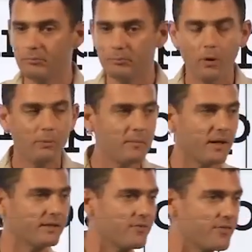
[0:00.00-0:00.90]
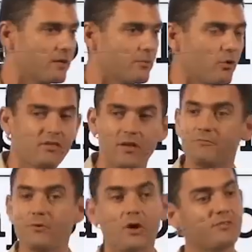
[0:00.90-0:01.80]
problematic thing, because
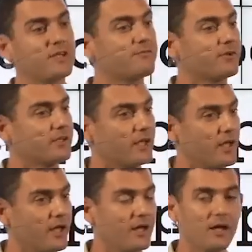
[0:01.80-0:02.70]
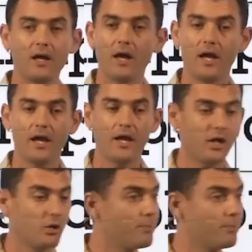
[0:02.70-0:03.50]
if you have a different an